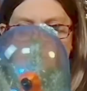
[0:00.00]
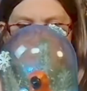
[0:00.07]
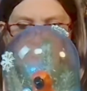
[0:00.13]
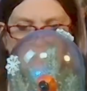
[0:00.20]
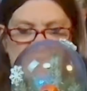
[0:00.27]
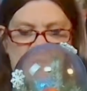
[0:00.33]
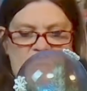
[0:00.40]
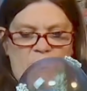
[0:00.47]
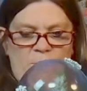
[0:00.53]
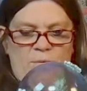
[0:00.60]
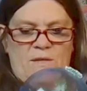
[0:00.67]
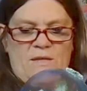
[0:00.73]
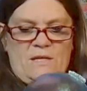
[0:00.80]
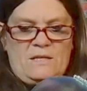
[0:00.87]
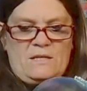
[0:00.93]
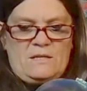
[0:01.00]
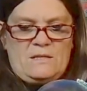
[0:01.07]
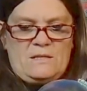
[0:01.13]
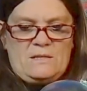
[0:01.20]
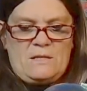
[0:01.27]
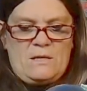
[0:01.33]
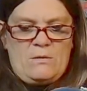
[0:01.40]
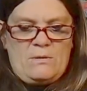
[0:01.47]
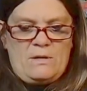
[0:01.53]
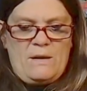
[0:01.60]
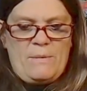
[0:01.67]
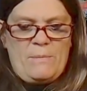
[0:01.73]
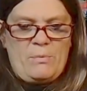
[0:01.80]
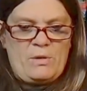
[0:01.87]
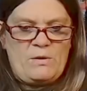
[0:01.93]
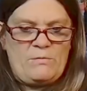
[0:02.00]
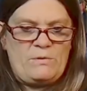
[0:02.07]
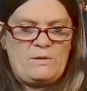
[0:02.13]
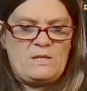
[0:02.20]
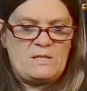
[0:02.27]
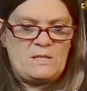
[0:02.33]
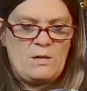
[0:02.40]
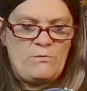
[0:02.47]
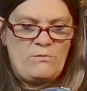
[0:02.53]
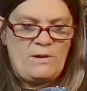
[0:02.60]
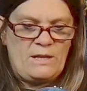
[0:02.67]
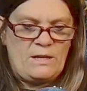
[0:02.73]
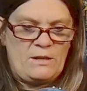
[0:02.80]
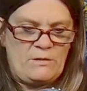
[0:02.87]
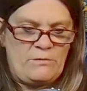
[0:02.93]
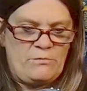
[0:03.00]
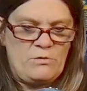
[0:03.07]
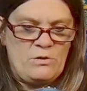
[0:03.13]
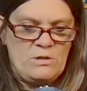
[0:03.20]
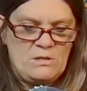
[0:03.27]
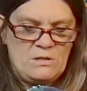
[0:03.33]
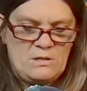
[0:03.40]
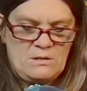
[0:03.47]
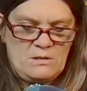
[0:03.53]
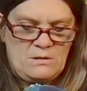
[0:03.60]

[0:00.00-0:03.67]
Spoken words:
to do with this. So let me put it with the snowflake at the front.